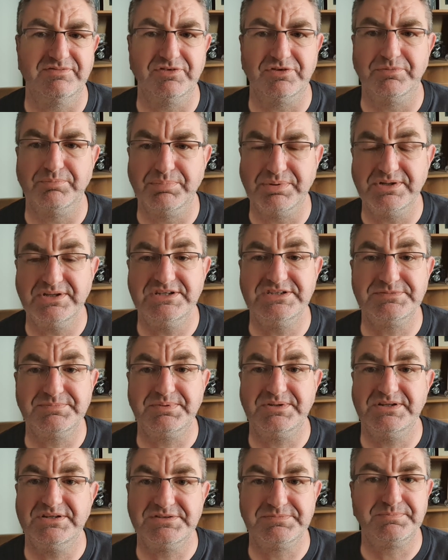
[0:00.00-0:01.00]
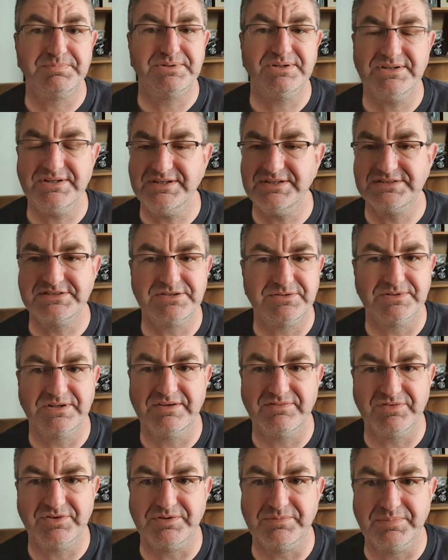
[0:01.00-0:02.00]
up. Please, please, please don't
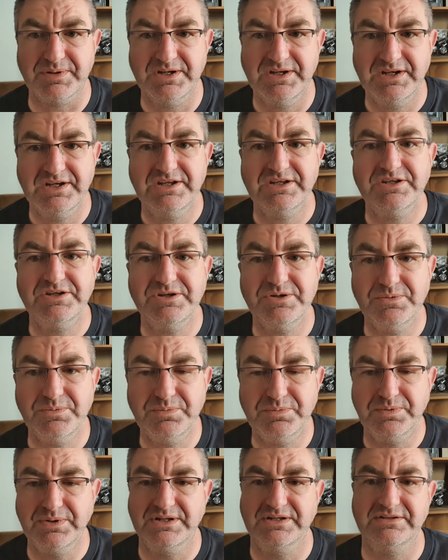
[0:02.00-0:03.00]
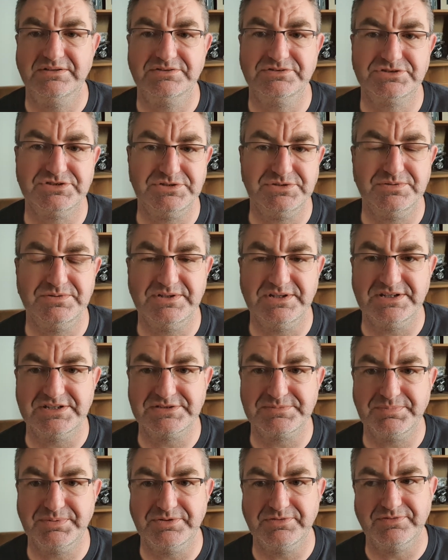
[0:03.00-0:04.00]
give up. You will do
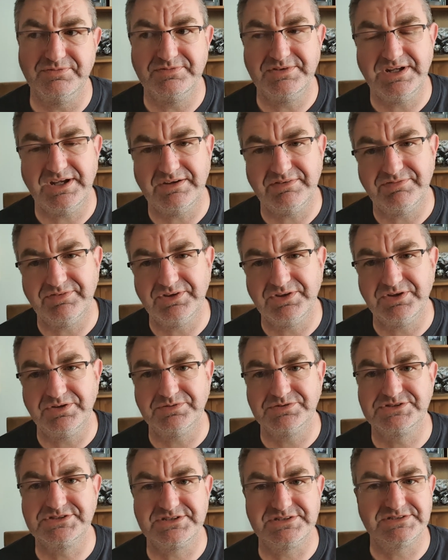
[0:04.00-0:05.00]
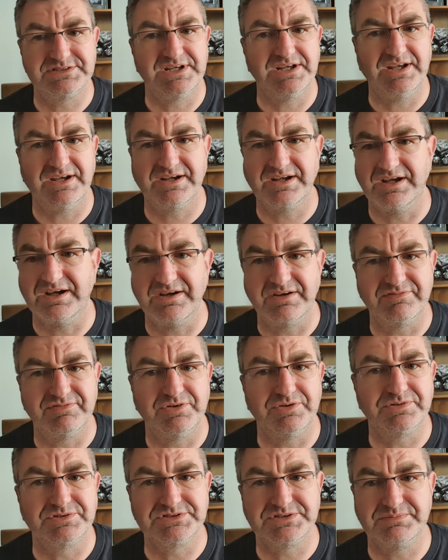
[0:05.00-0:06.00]
this. But yeah, for those that say I can't
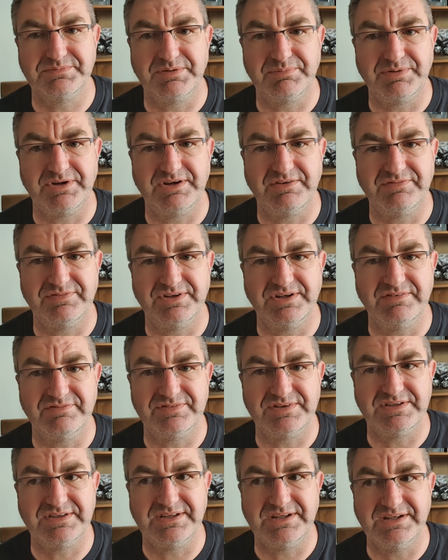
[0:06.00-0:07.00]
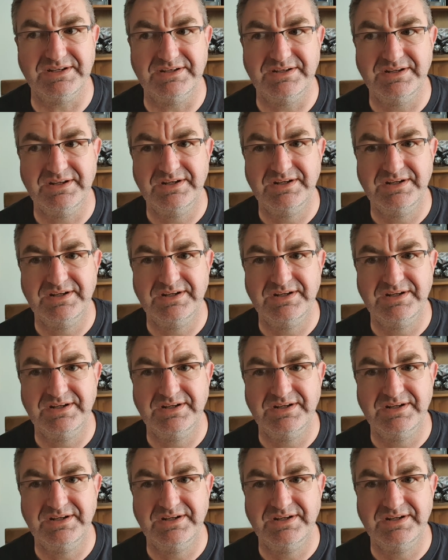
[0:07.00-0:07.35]
focus on my breath and everything,